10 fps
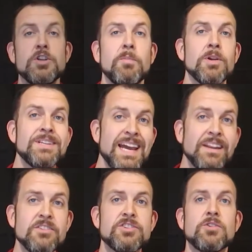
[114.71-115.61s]
To
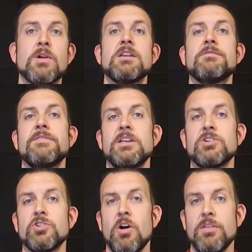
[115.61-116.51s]
protect the serrated
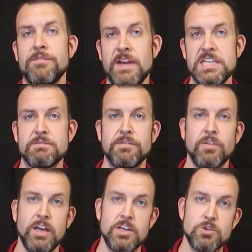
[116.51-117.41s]
finish on the face of a
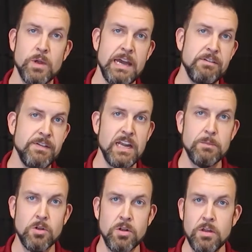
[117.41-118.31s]
flange, we have
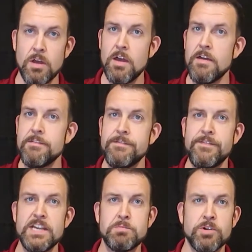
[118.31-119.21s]
available
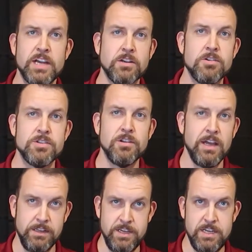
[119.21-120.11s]
face protectors
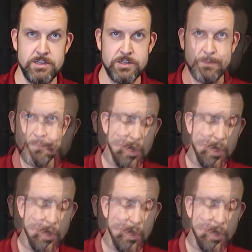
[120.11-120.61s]
like these.